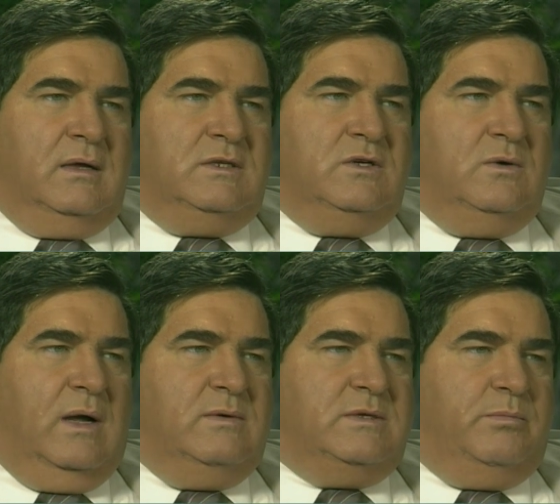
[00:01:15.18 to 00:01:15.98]

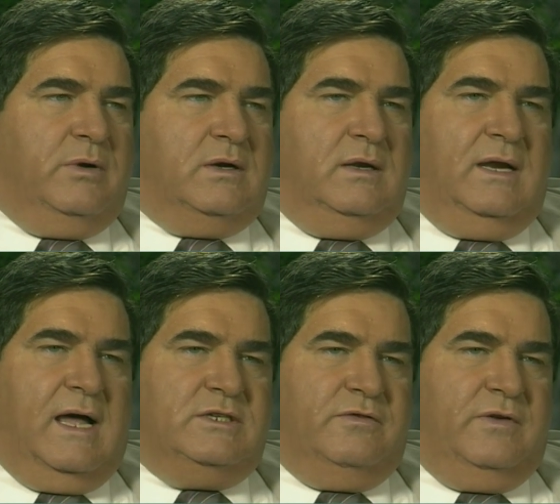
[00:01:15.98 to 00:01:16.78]
Two, I was a Brooklyn
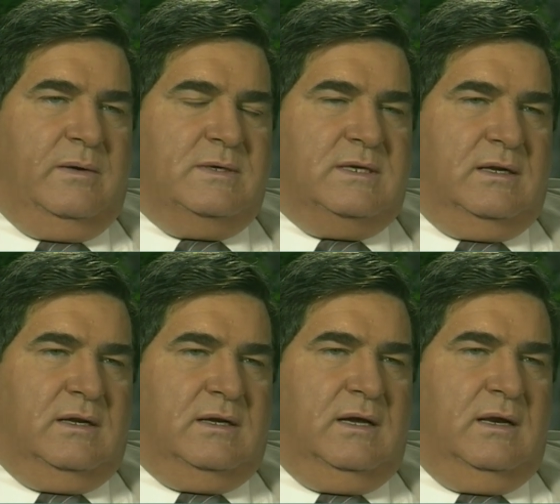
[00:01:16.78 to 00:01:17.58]
Dodger fan as a
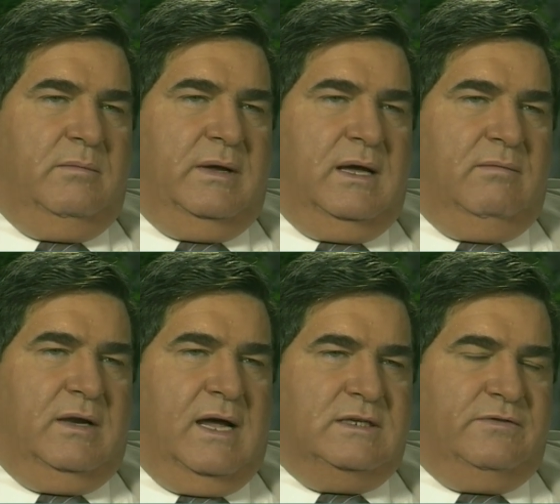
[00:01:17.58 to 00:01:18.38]
little kid and became a
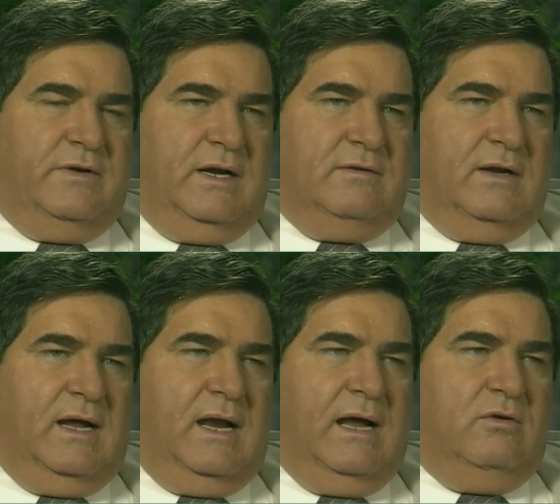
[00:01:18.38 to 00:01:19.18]
Dodger fan after
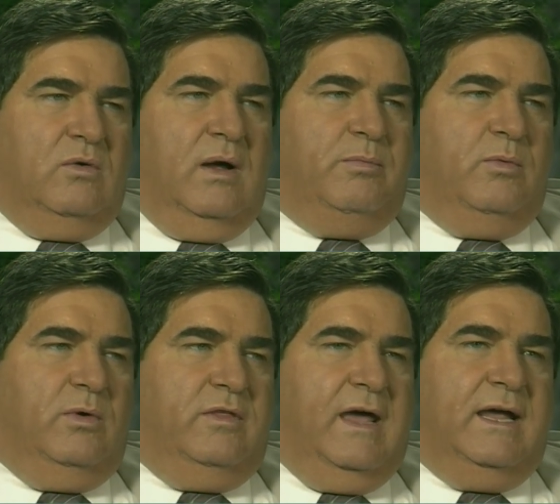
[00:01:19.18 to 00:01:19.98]
that. I grew up
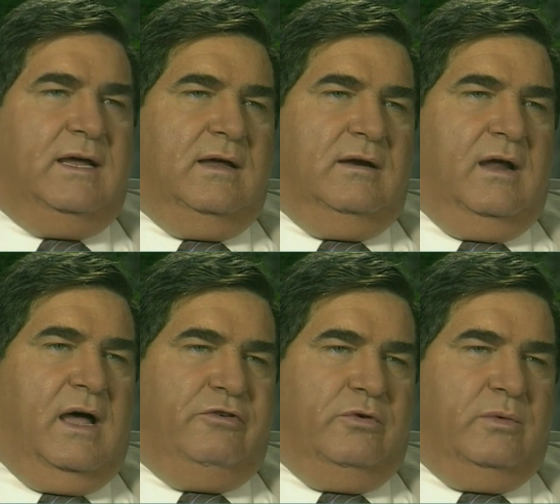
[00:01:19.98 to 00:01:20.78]
with Yankee and
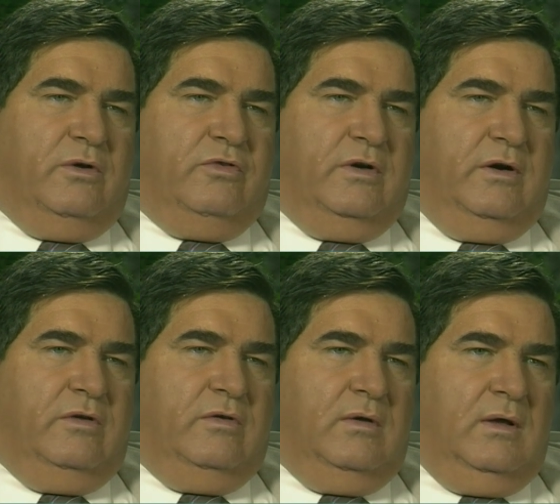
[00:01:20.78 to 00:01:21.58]
Dodger World
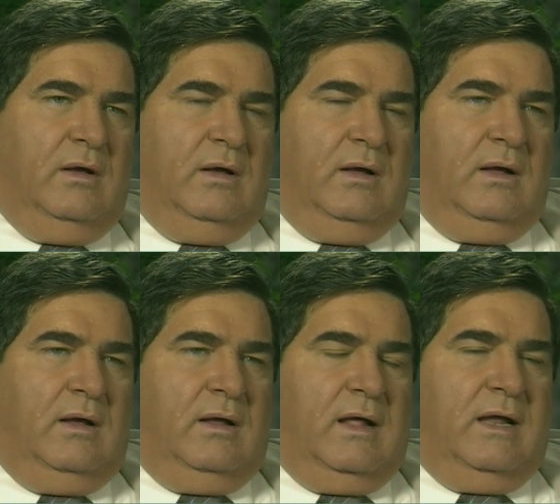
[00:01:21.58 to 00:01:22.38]
Series.
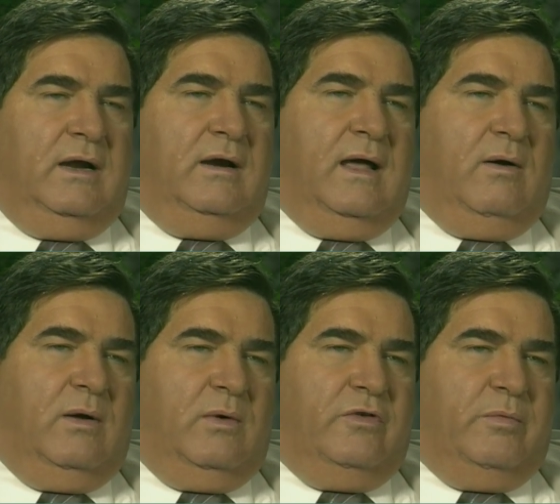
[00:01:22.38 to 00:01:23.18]
And here now
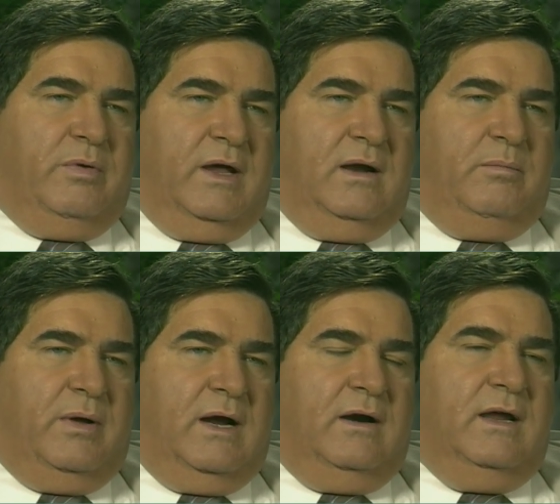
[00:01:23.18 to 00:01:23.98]
I was a plate
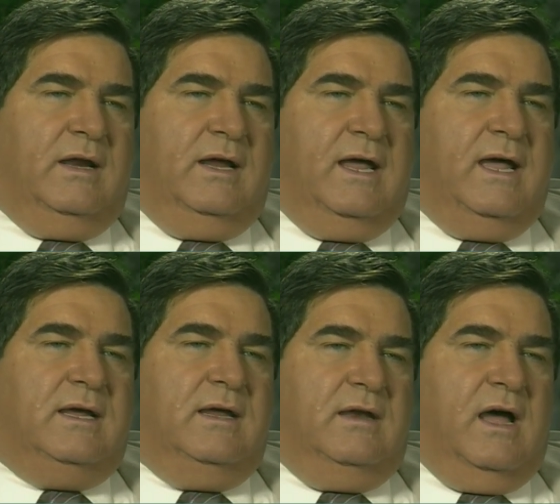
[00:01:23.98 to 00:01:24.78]
umpire in a
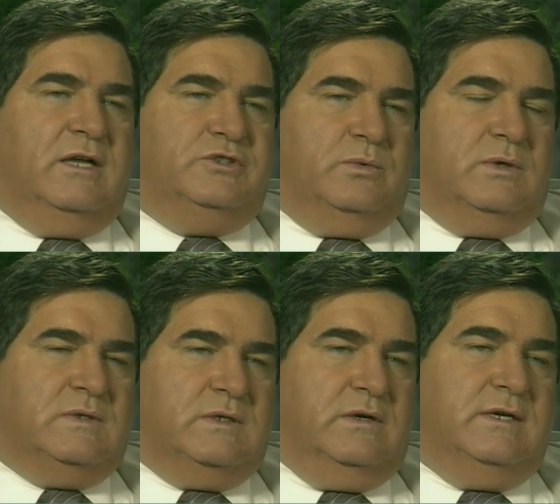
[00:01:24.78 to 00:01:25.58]
Yankee-Dodger
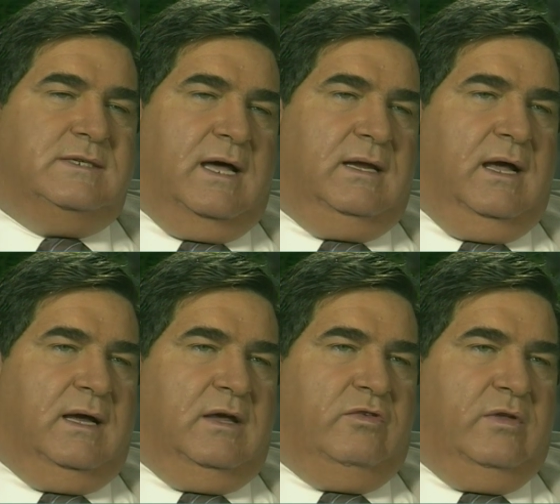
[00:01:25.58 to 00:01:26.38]
World Series at
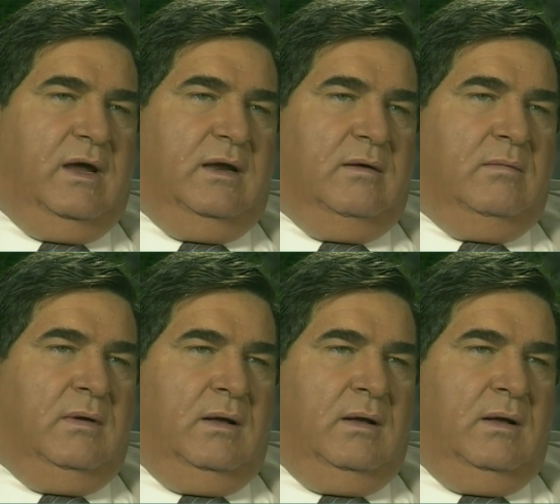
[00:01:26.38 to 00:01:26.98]
Yankee Stadium.